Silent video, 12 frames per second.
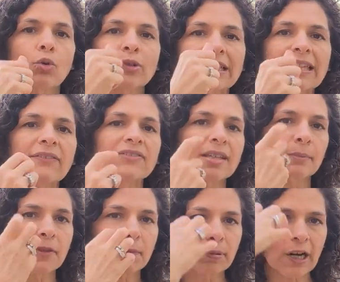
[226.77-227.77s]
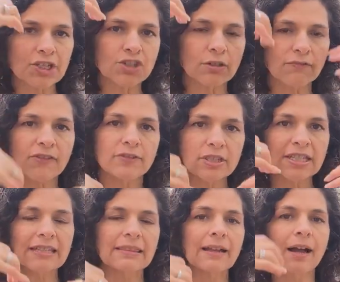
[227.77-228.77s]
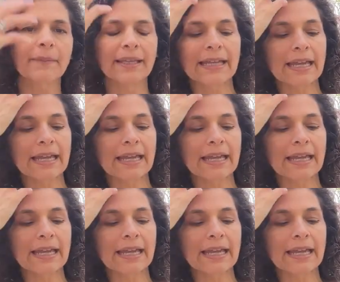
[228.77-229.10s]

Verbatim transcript: relieves some of the pressure of the teeth coming